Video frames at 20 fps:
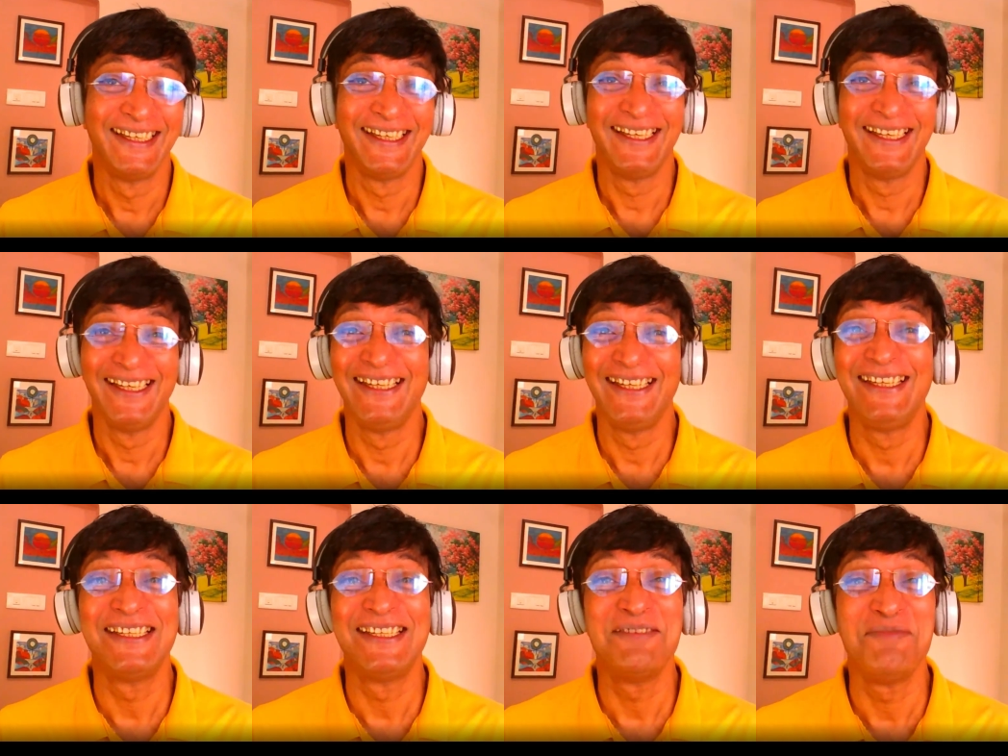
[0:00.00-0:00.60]

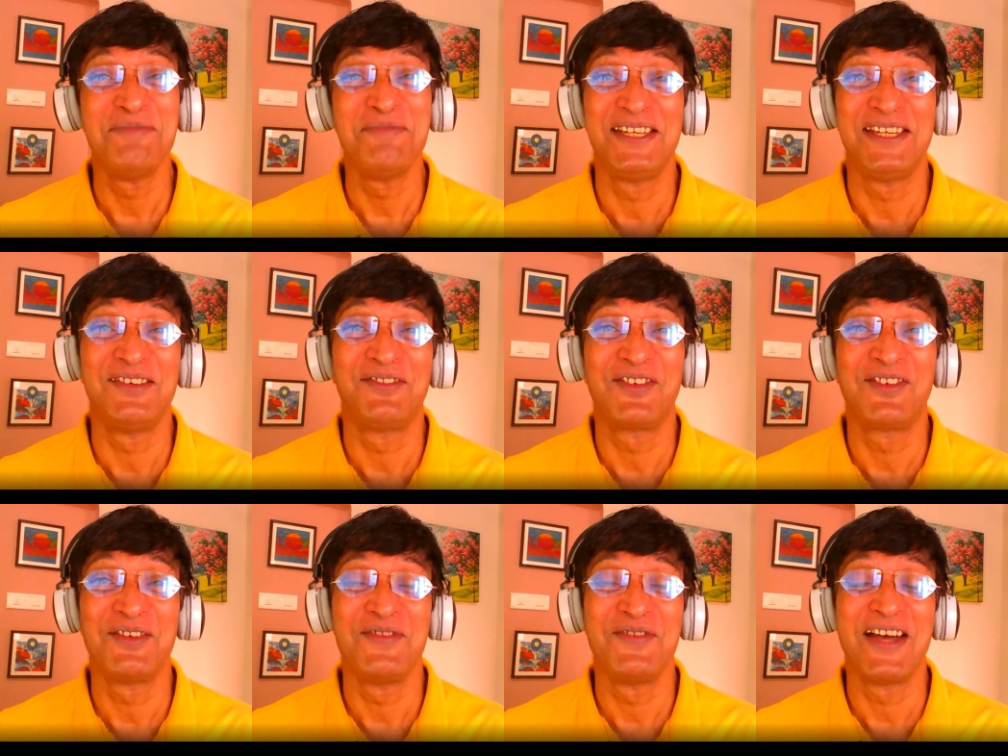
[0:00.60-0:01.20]
He's a major
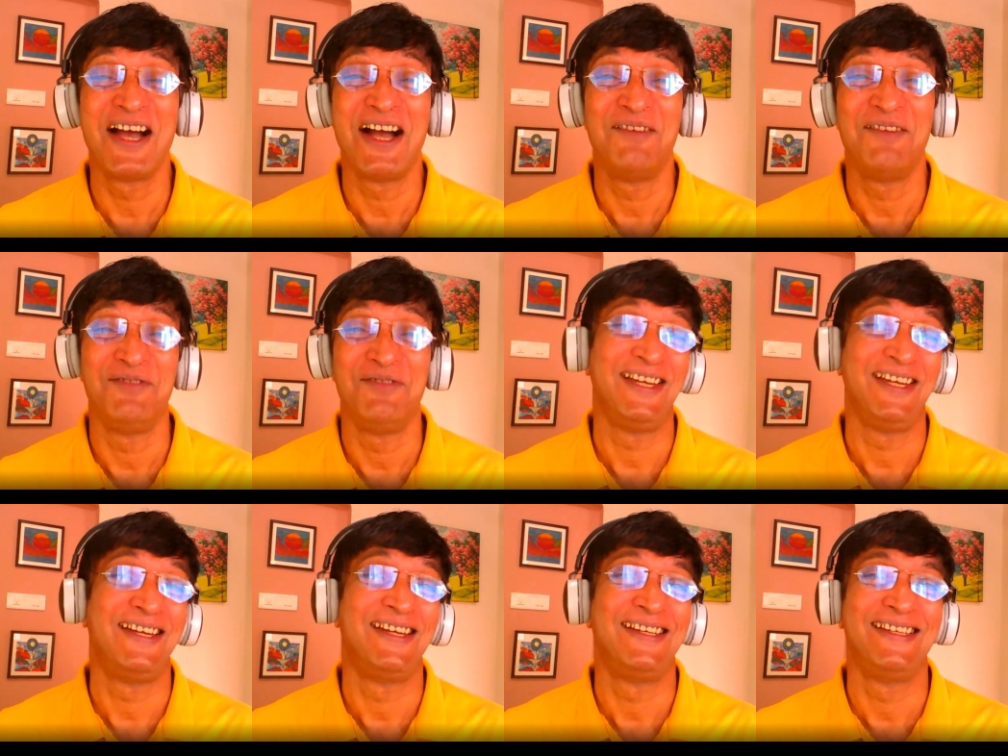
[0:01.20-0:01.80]
from the army.
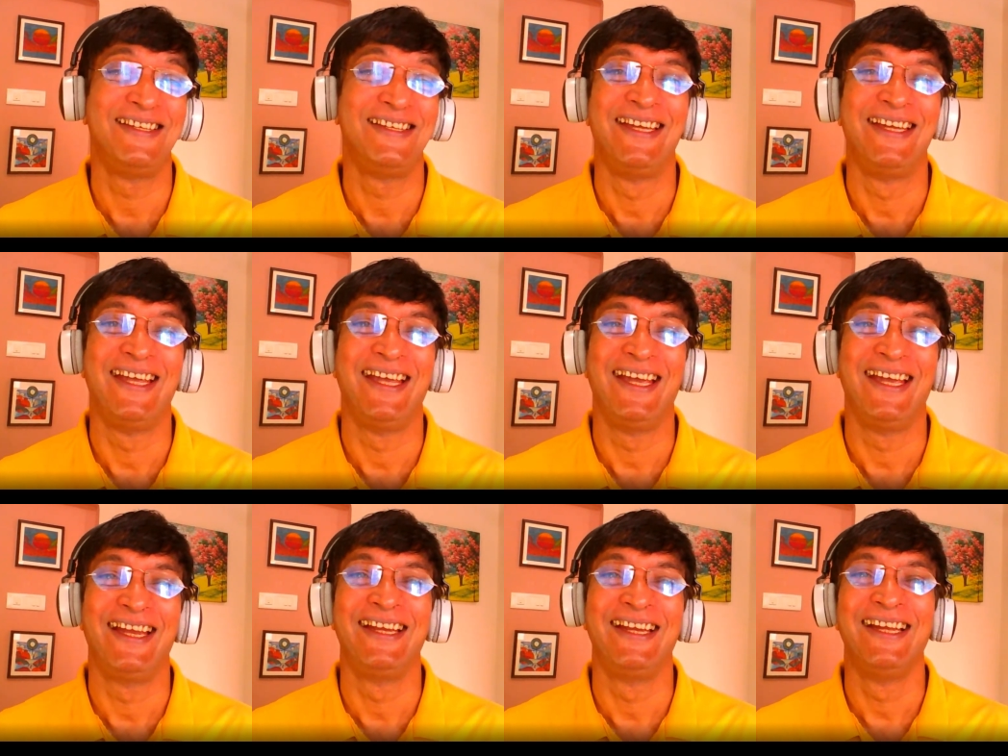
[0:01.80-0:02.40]
He doesn't care.